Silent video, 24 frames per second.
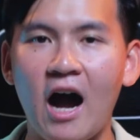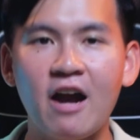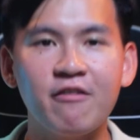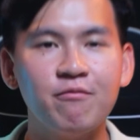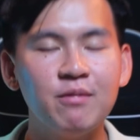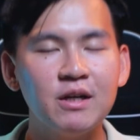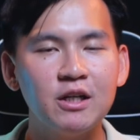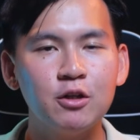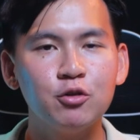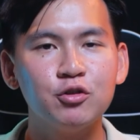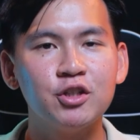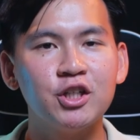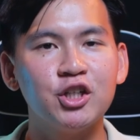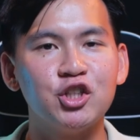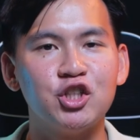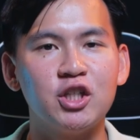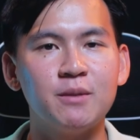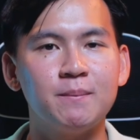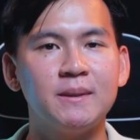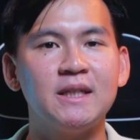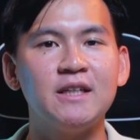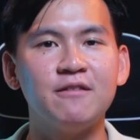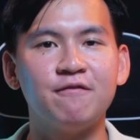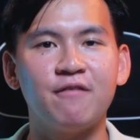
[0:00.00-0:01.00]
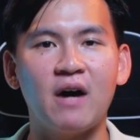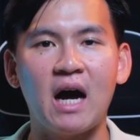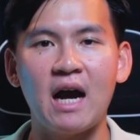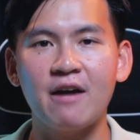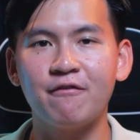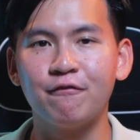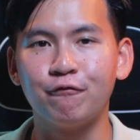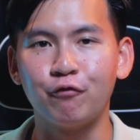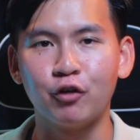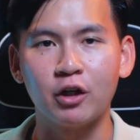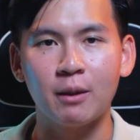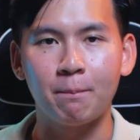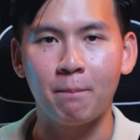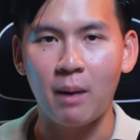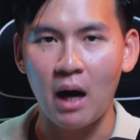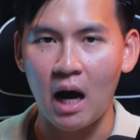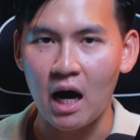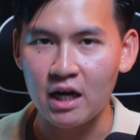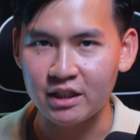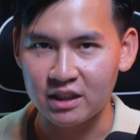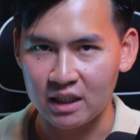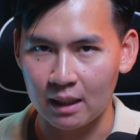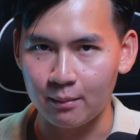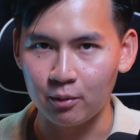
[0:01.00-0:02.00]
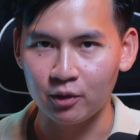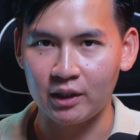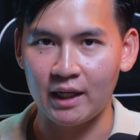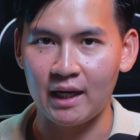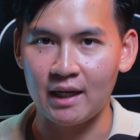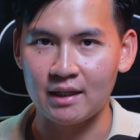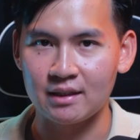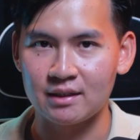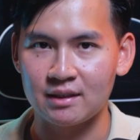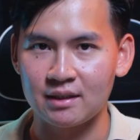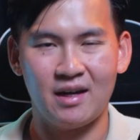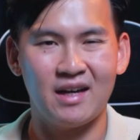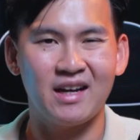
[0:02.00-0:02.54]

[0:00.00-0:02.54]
I've been using GPT-5 for the past couple days,